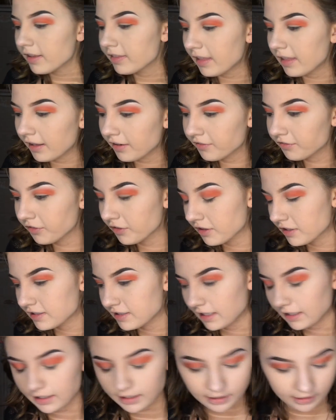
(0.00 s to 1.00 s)
Then for the
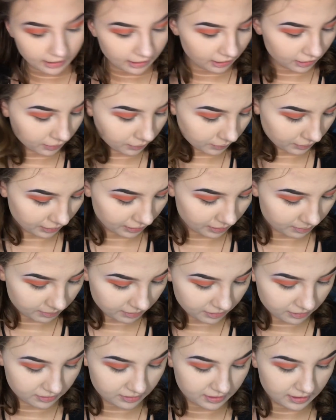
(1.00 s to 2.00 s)
second color we're going to be
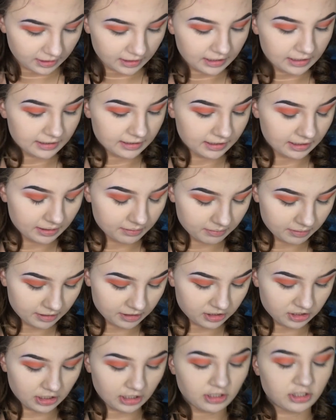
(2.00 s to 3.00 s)
using is going to be
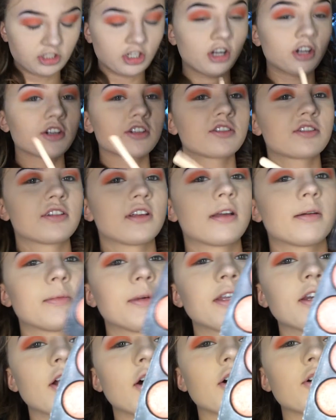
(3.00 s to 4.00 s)
the shade Dark
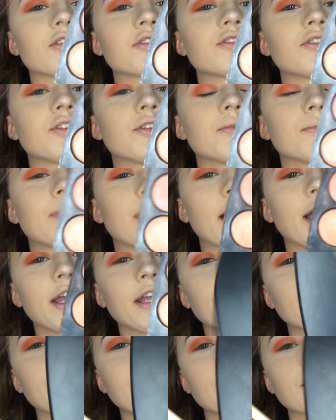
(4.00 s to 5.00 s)
Salmon, also
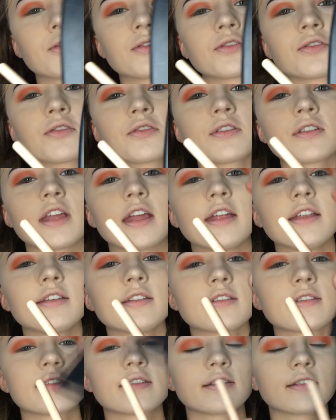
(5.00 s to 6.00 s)
by Coastal
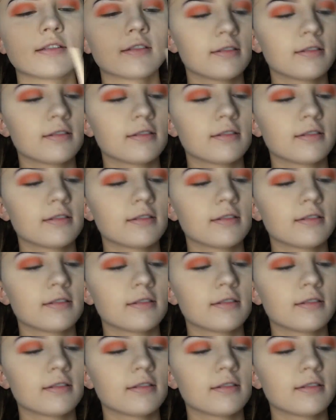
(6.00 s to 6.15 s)
Scents.